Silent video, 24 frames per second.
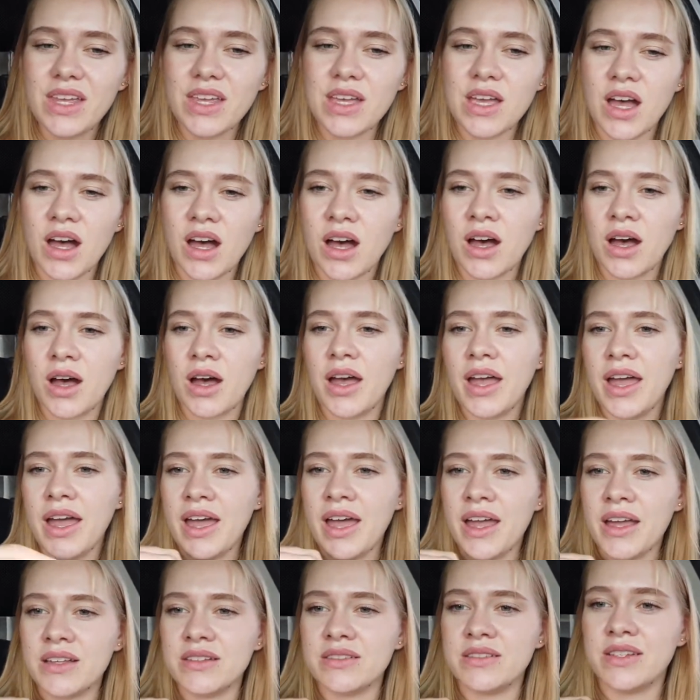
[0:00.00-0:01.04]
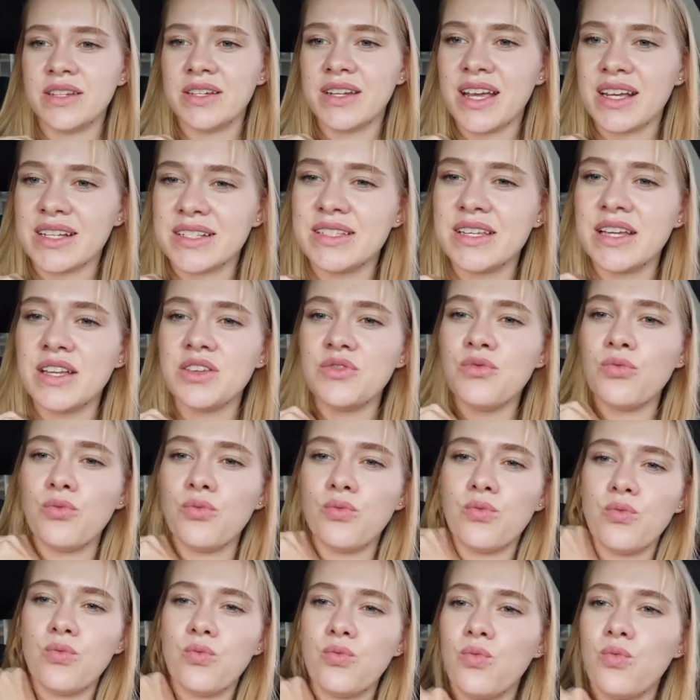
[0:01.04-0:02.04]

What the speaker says: And the next thing,